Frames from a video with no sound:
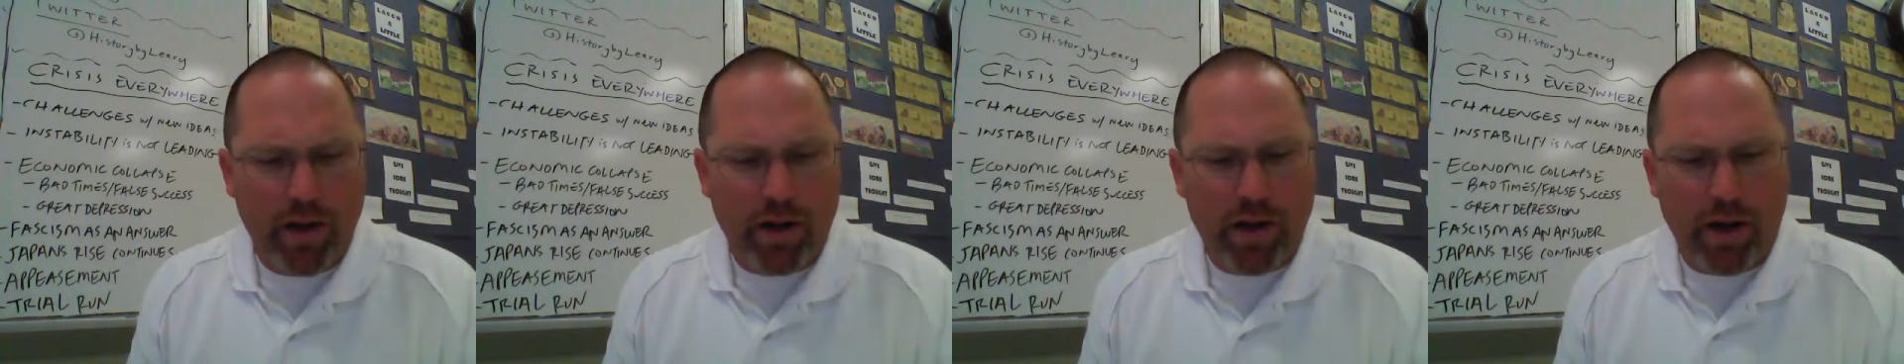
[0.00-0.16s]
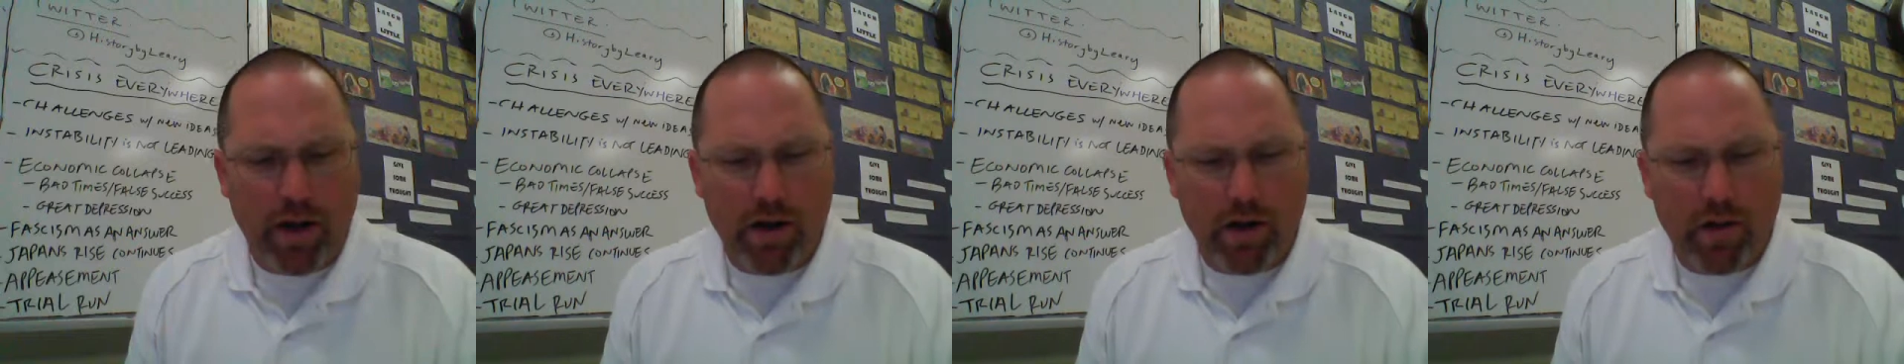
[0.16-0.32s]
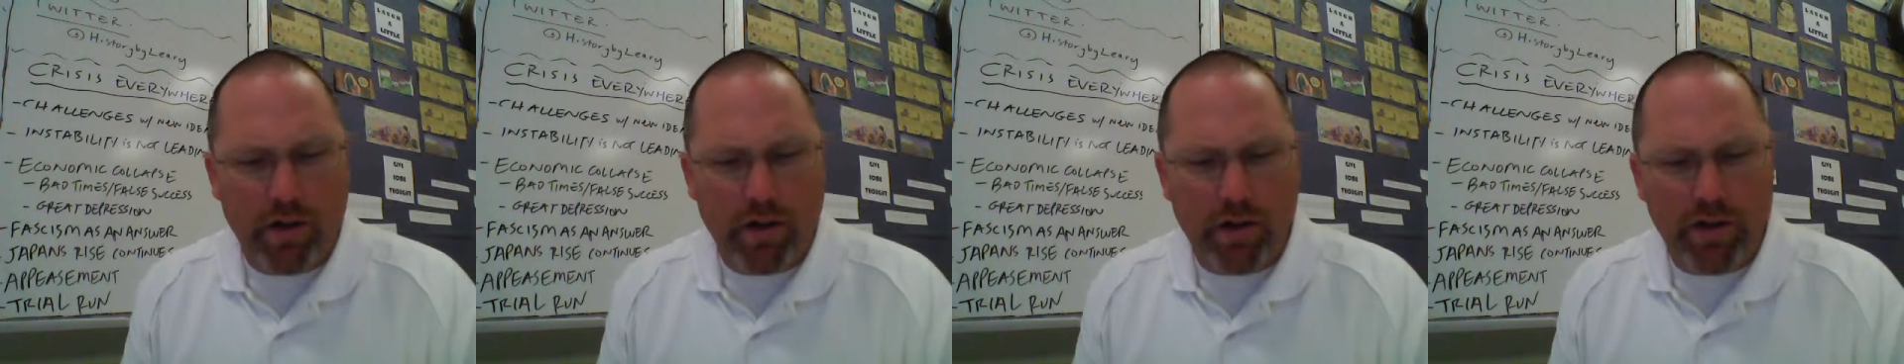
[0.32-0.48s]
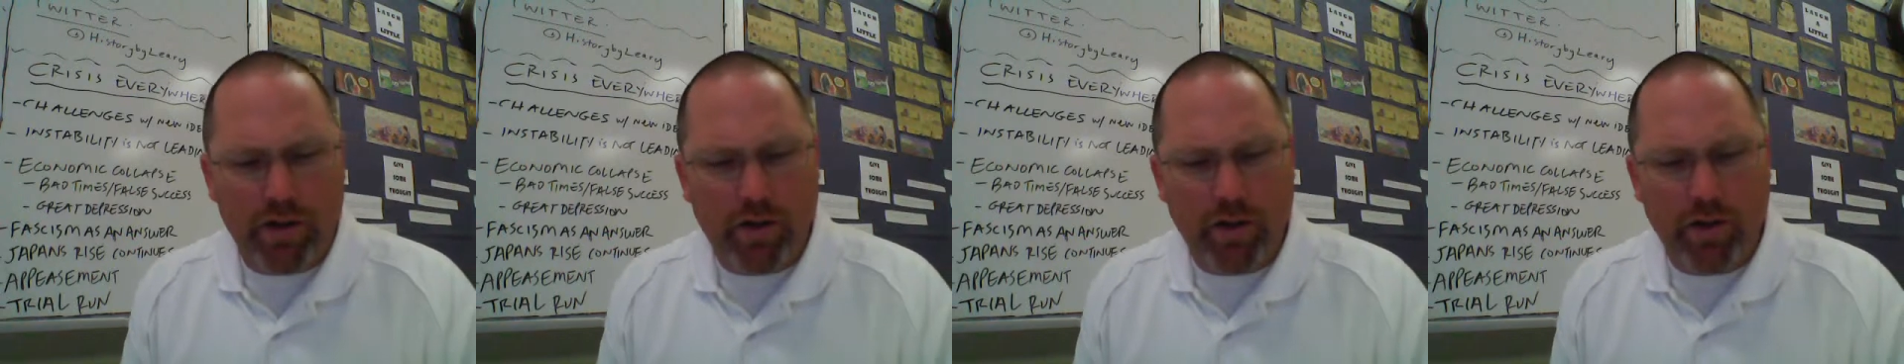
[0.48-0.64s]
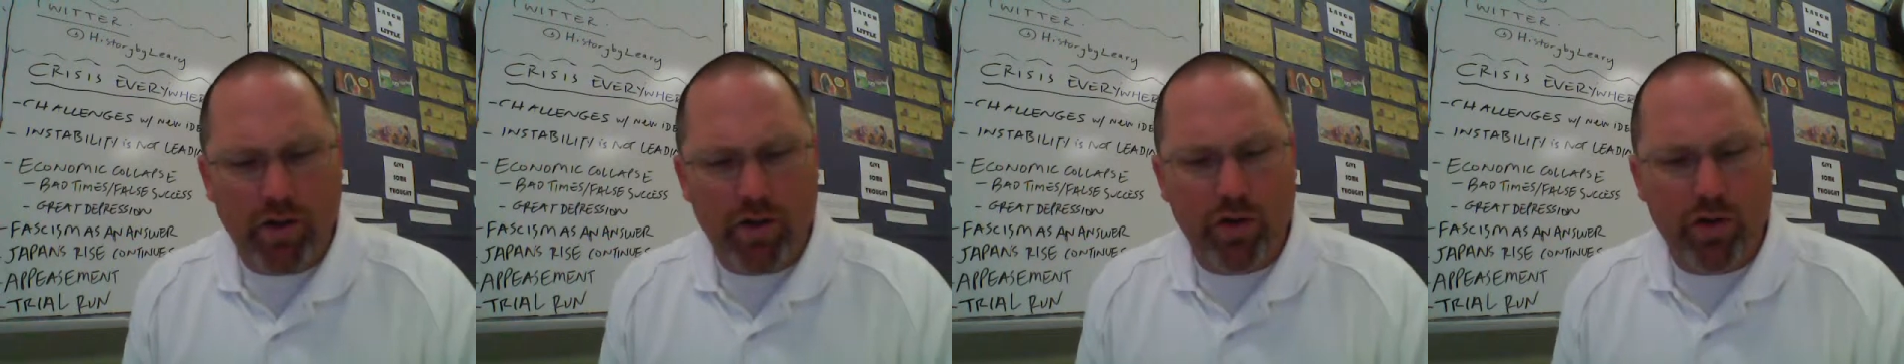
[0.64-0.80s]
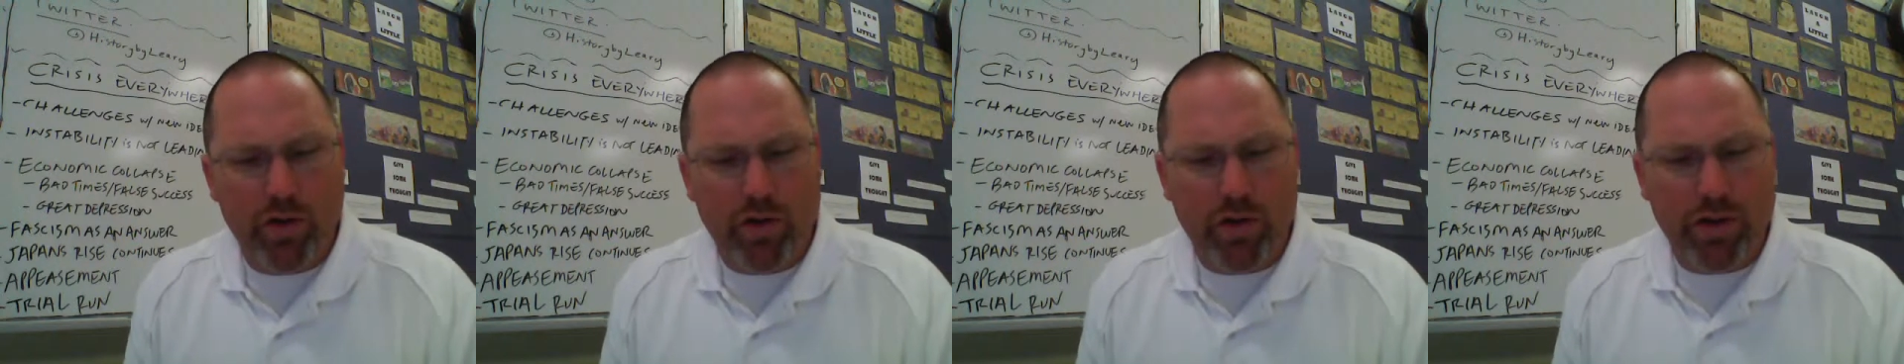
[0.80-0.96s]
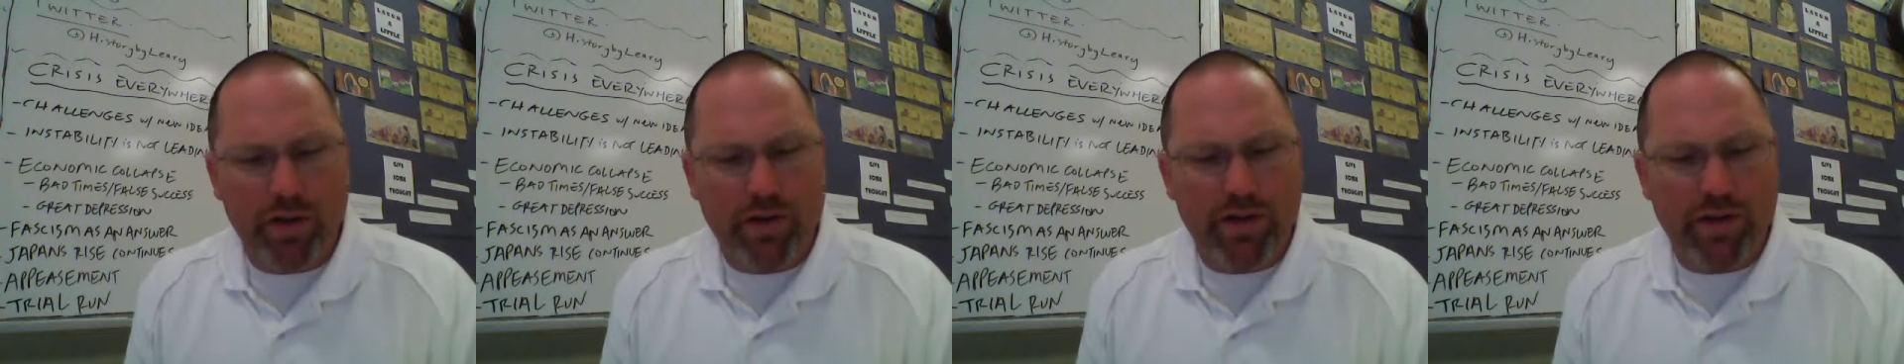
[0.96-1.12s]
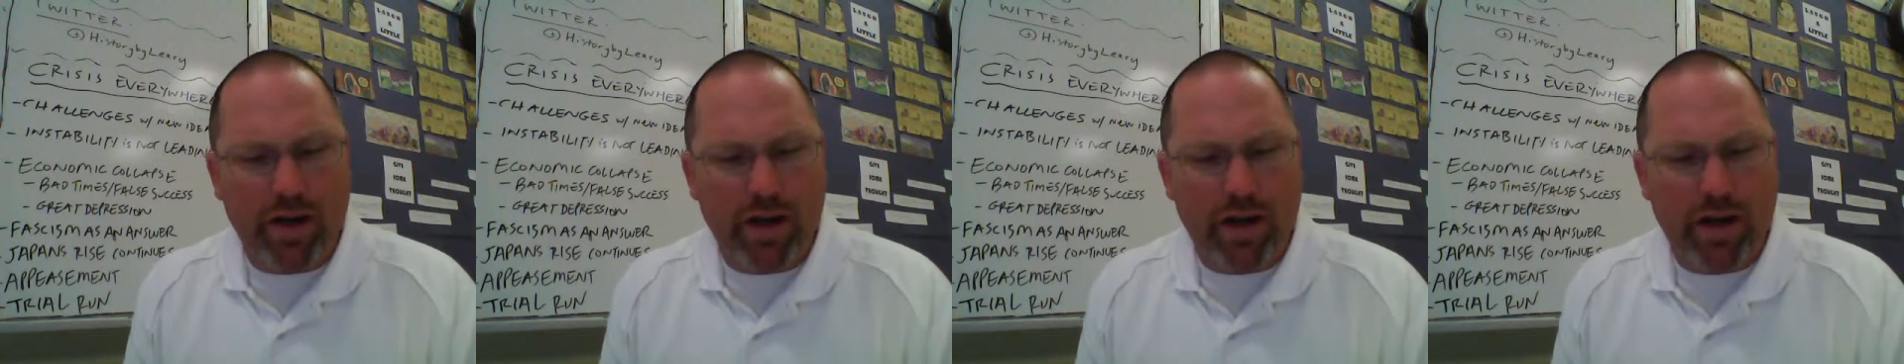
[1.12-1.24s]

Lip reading: not only to the U.S.